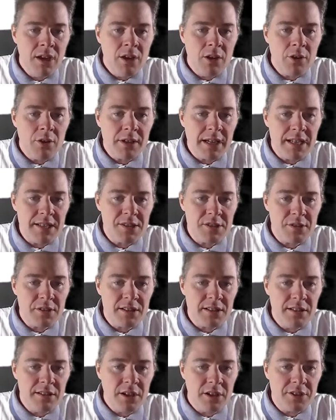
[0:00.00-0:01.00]
Okay, so it
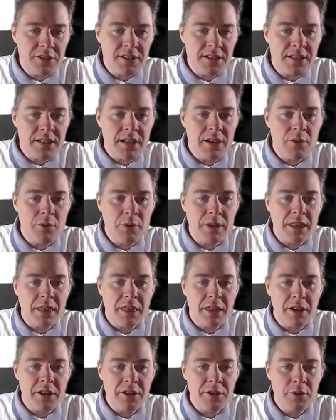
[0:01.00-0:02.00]
launched the
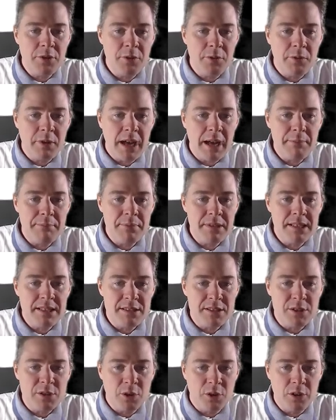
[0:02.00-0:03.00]
Win32 app
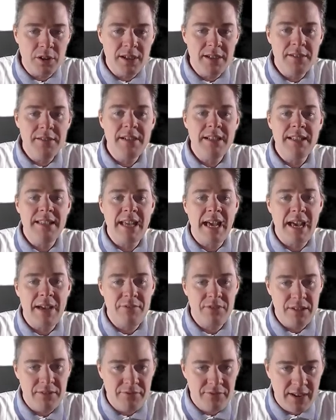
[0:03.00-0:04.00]
installer. It
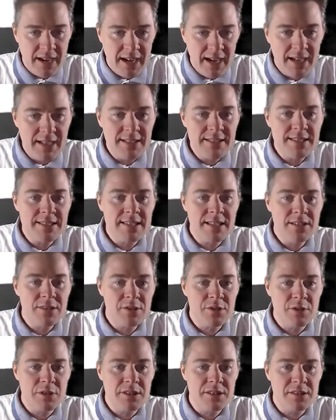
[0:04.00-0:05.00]
have the files,
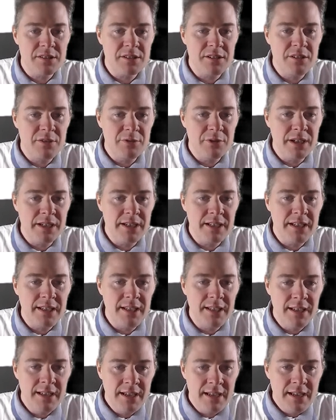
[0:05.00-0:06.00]
so it's
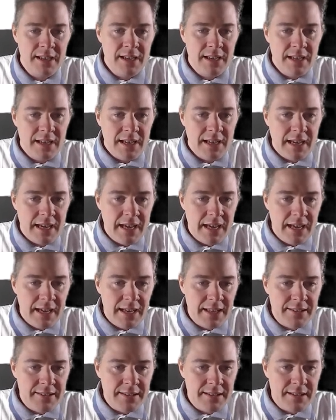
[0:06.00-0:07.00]
running.
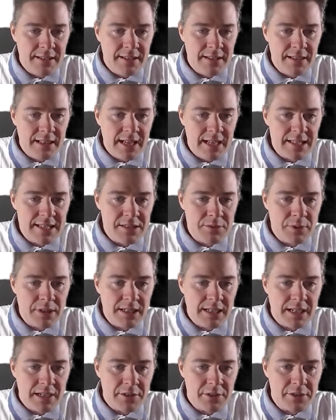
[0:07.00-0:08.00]
And last win
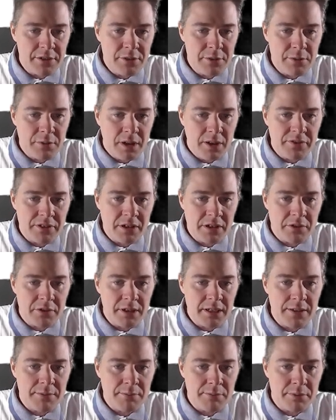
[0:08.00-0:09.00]
error 2 after
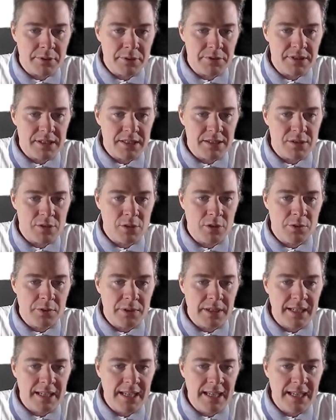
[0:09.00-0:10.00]
create process.
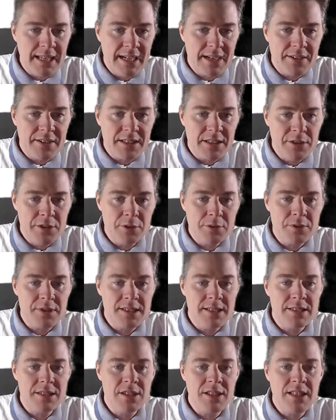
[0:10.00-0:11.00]
Already here it knows
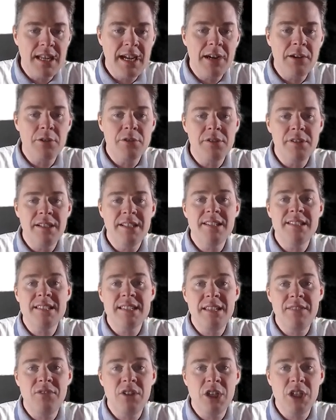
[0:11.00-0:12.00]
it's an error and it's
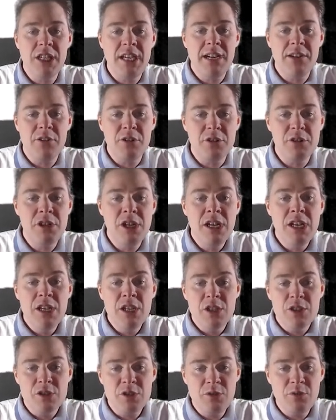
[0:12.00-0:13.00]
giving an error.
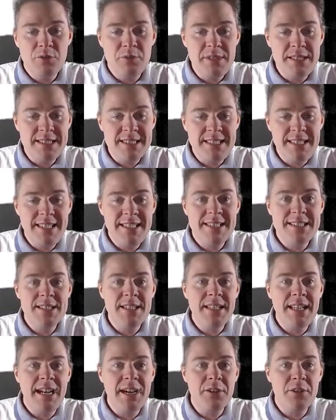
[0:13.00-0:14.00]
So we see it's
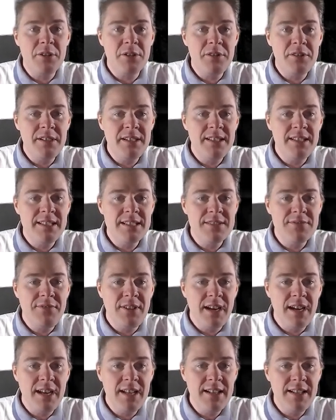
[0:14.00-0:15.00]
an error in this
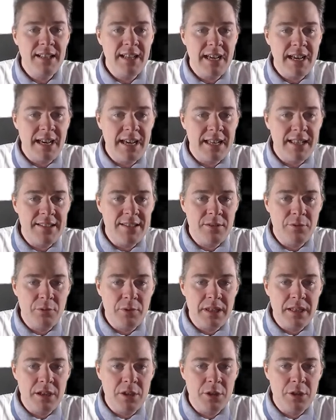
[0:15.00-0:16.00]
file and
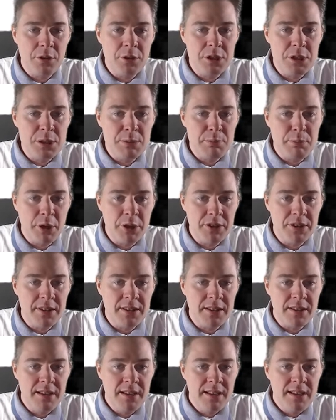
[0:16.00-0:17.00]
we could spot
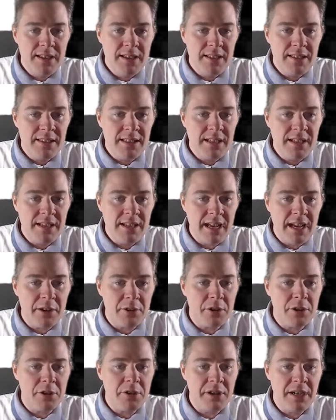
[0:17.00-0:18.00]
the
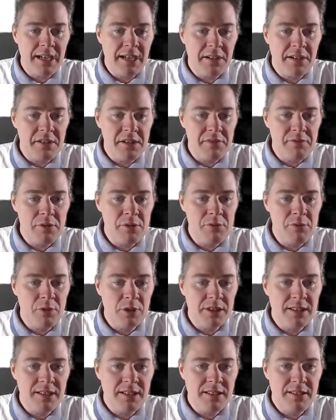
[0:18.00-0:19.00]
error here if we
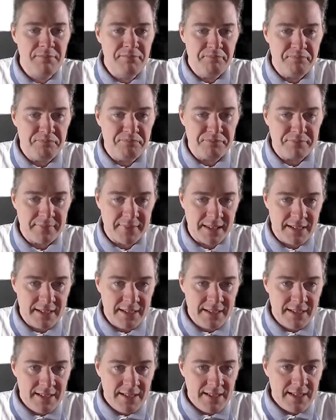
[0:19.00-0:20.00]
wanted
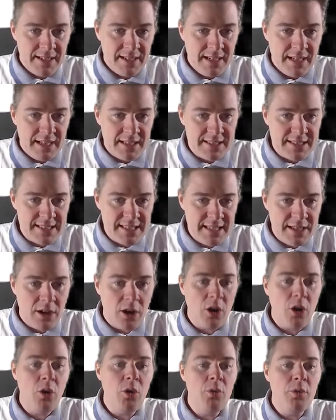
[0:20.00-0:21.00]
and see,
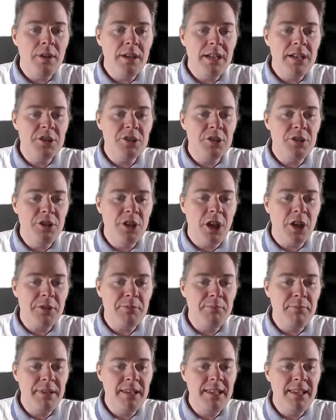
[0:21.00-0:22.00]
oh, it should
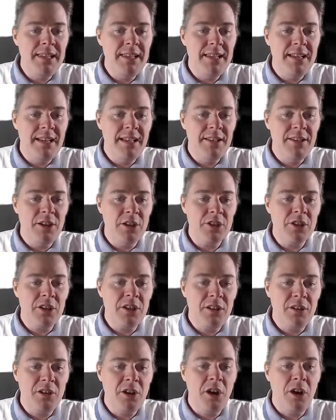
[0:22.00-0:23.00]
not be uh,
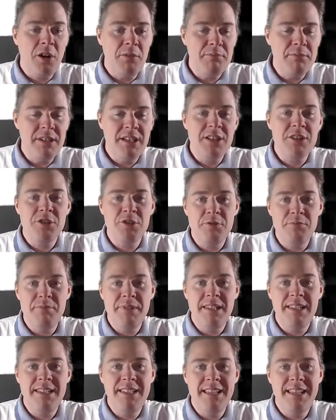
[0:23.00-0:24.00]
.com, it should
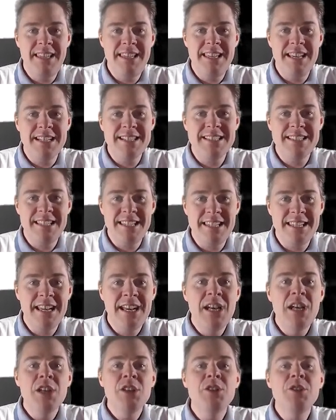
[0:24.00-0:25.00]
be exe.
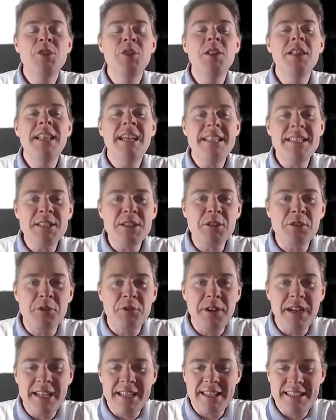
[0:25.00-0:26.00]
So let's
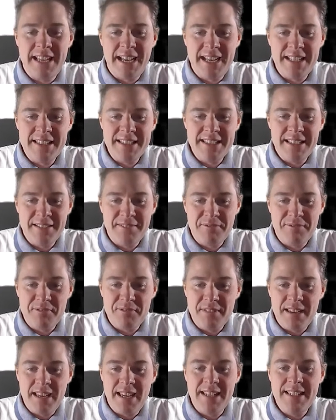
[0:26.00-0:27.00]
correct that
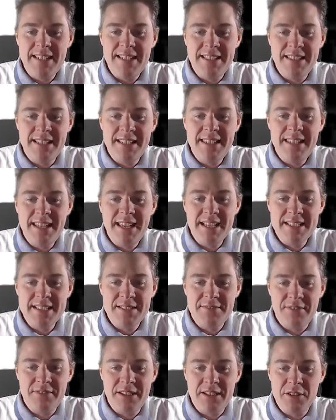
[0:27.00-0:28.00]
and in the next
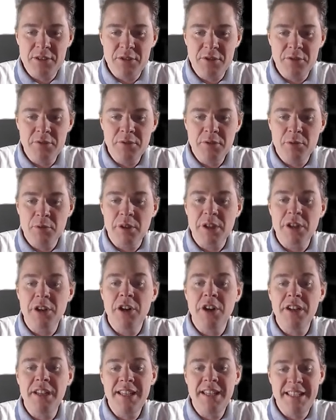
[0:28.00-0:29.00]
video, we're
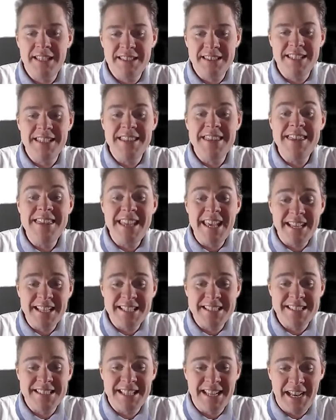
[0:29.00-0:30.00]
gonna hit the
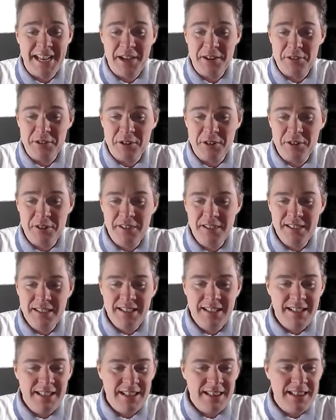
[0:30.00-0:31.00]
next error.
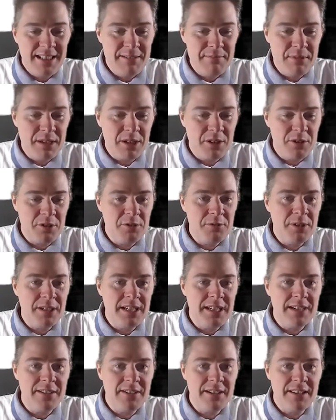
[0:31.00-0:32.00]
Let me go
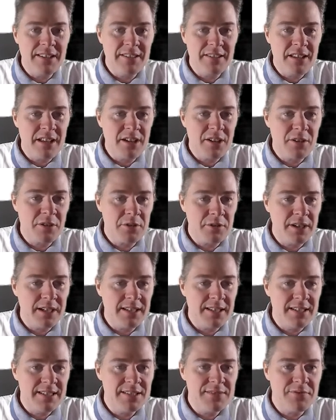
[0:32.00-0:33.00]
here and uh,
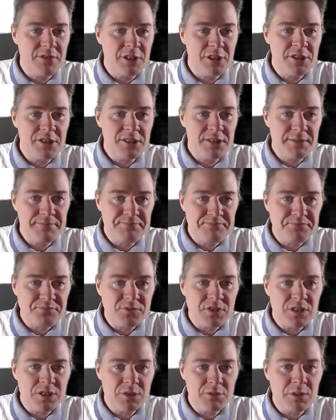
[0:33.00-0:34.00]
correct this first.
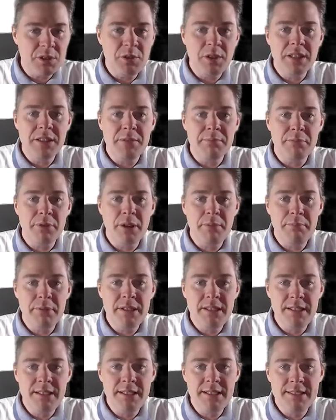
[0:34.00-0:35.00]
So we go under
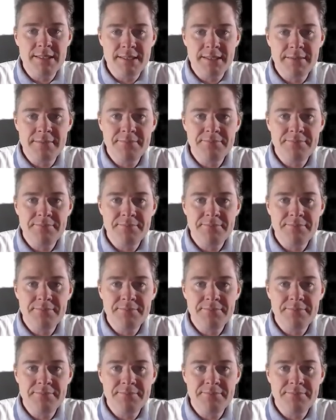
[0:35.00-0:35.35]
properties,